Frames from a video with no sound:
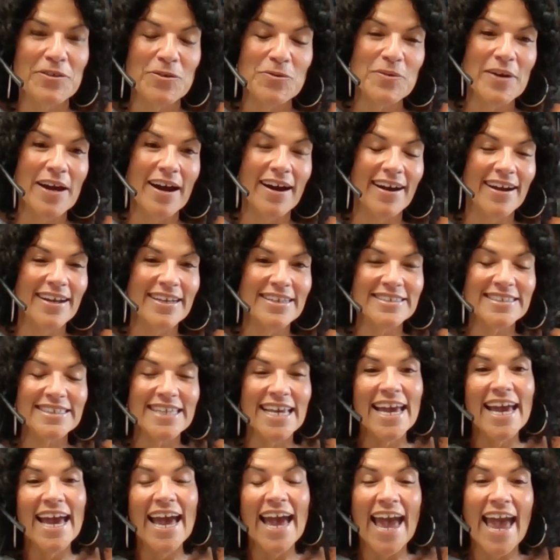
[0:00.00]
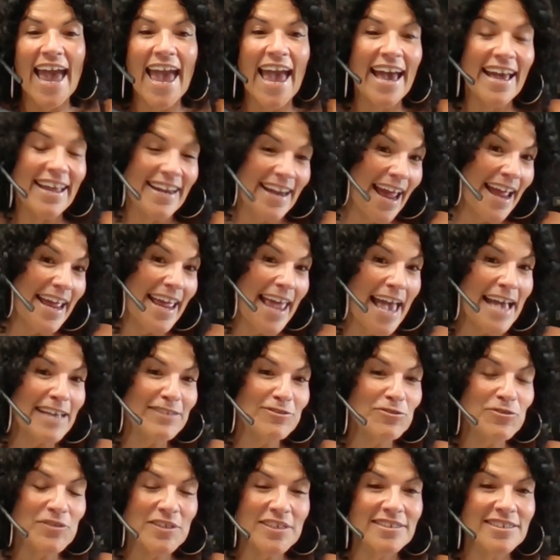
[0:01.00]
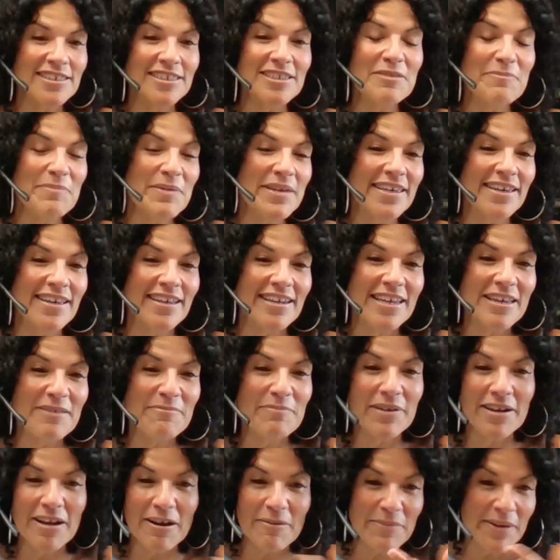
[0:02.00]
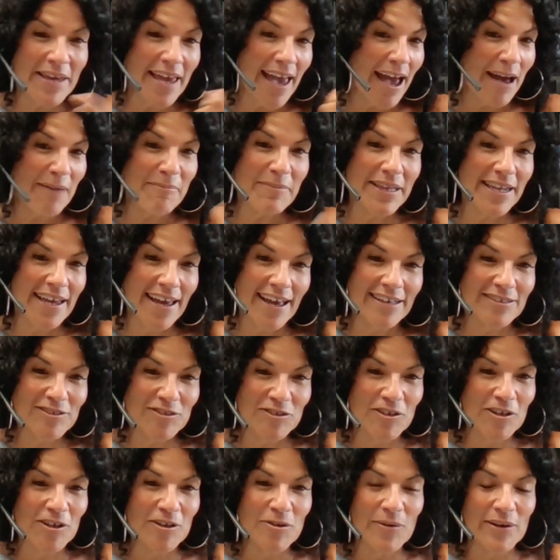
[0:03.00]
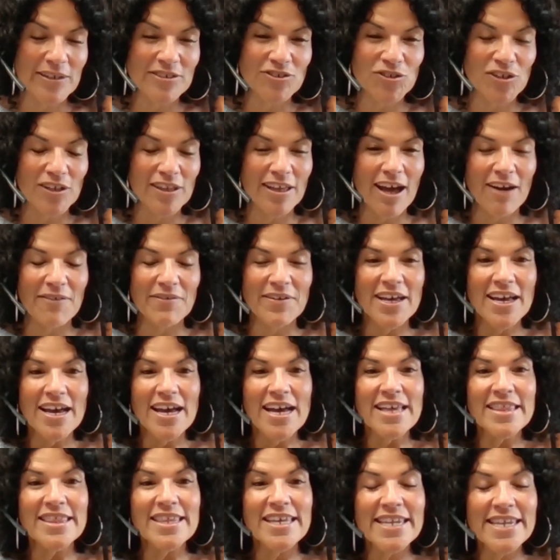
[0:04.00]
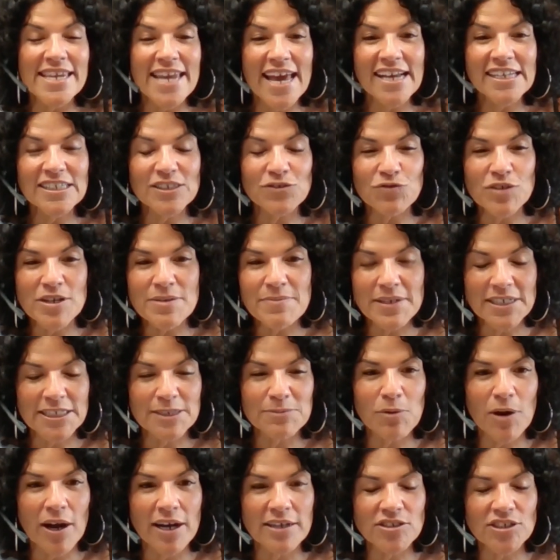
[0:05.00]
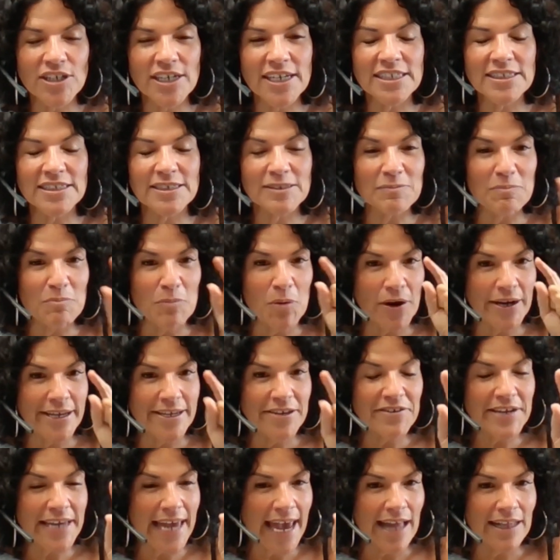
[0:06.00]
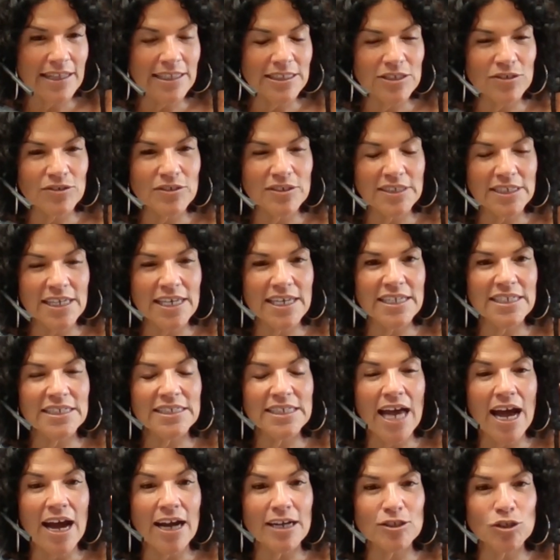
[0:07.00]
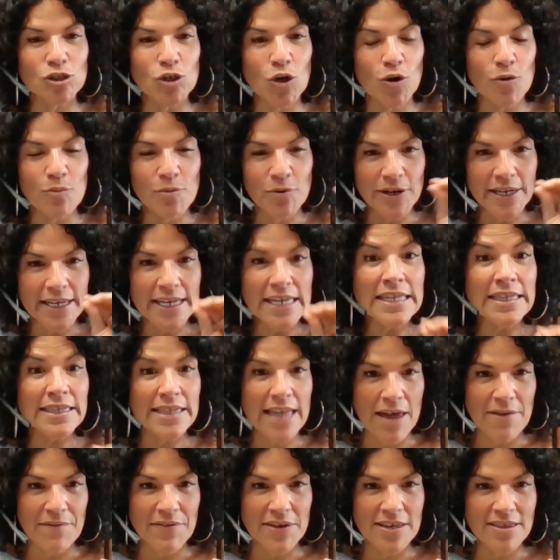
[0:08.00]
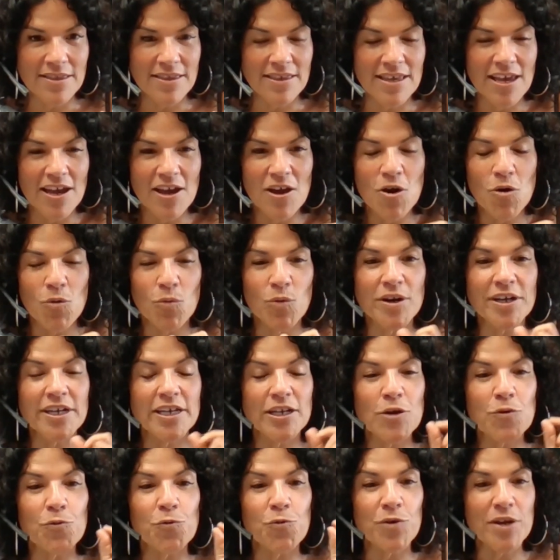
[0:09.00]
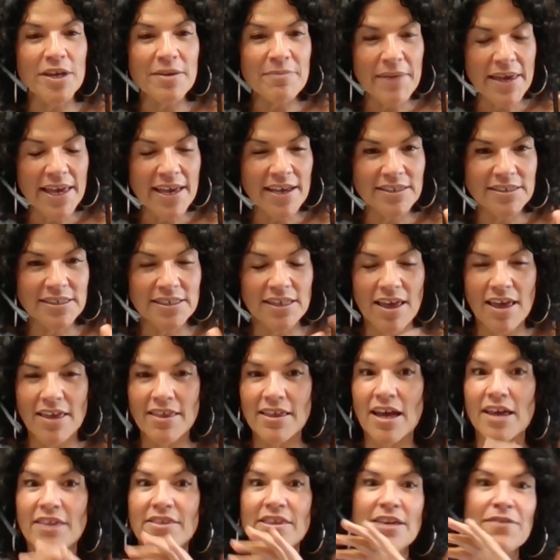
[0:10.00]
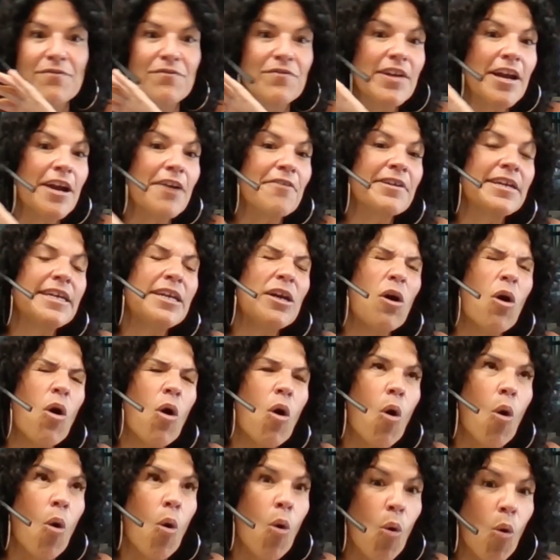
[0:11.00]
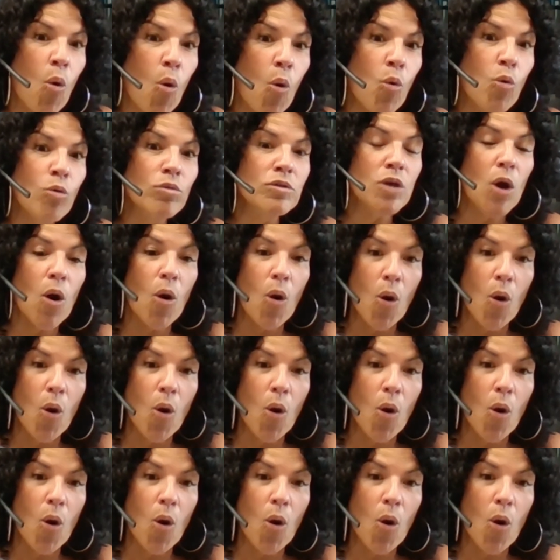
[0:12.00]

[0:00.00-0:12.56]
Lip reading: you guys. And I answered this at the beginning, but I'll be happy to answer your question, love. The next remix project, mark your calendars, is October 11th. We're going to remix the very old